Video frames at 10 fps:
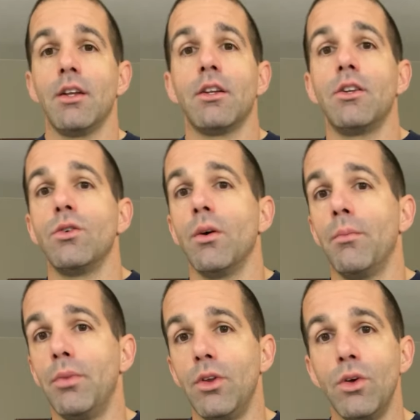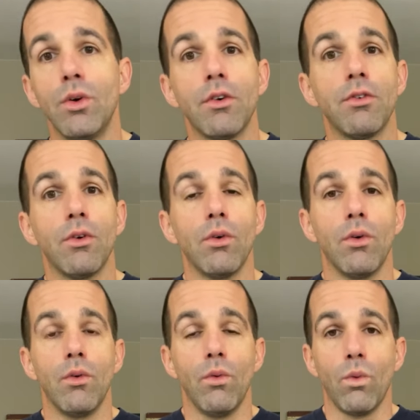to do a beautiful
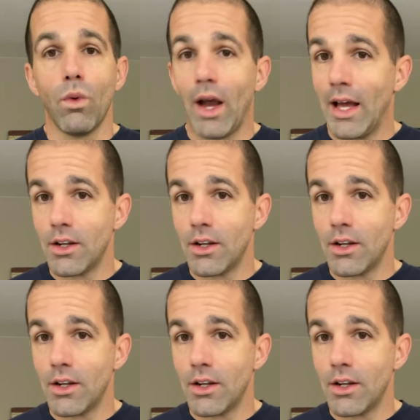head